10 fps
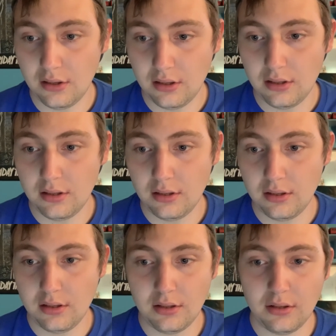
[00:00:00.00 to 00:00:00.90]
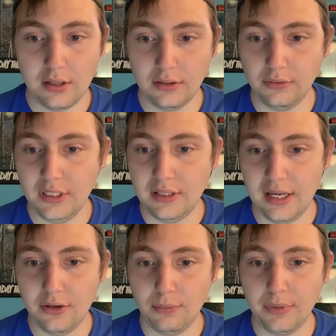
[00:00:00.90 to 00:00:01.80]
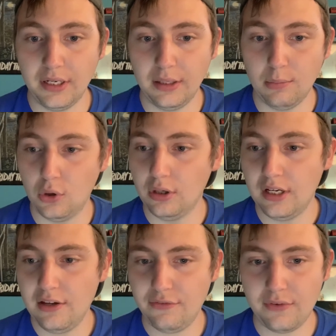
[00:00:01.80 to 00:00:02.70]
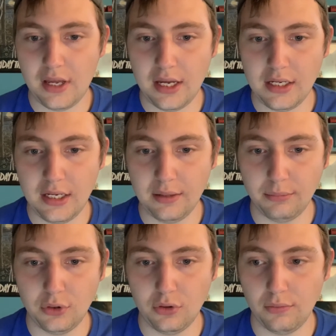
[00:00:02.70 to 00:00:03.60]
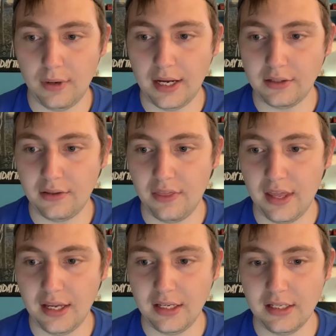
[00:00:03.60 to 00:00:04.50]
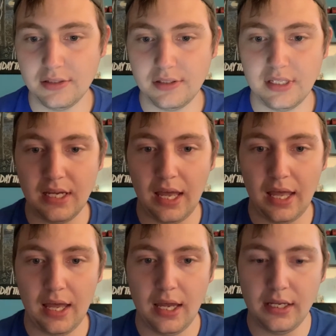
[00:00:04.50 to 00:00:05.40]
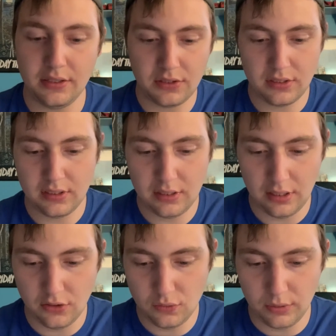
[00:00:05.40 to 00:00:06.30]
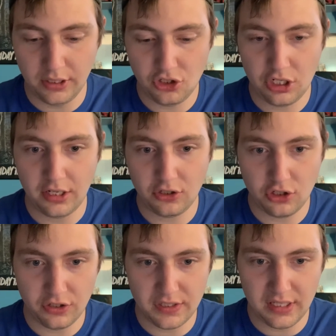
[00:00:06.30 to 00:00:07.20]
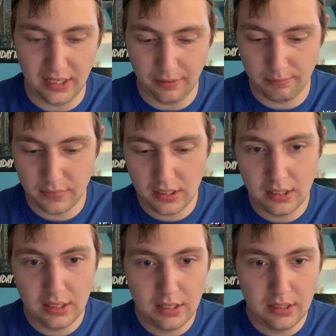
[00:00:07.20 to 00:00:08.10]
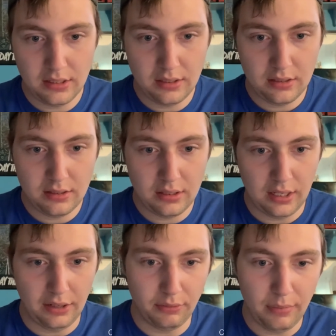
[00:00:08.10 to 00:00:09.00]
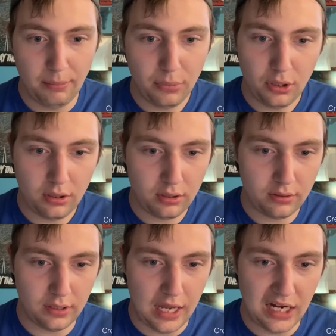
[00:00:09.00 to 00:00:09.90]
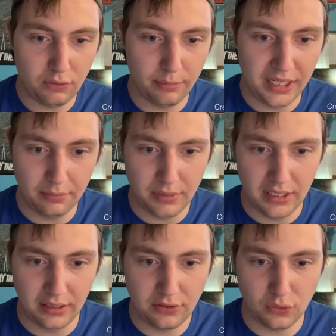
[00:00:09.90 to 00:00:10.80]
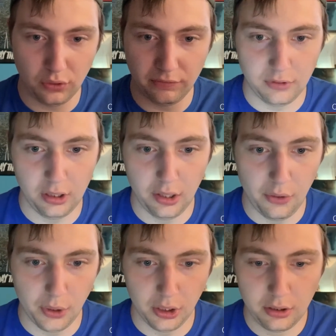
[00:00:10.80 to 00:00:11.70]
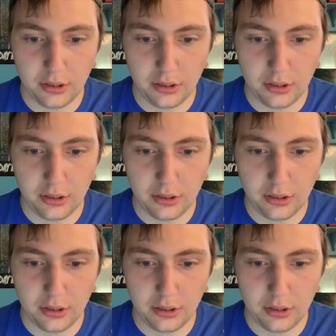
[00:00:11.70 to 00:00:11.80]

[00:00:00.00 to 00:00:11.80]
I don't need that open anymore, if I am correct, that is the highest. Just want to check Shazam. I remember Aquaman being sort of lower.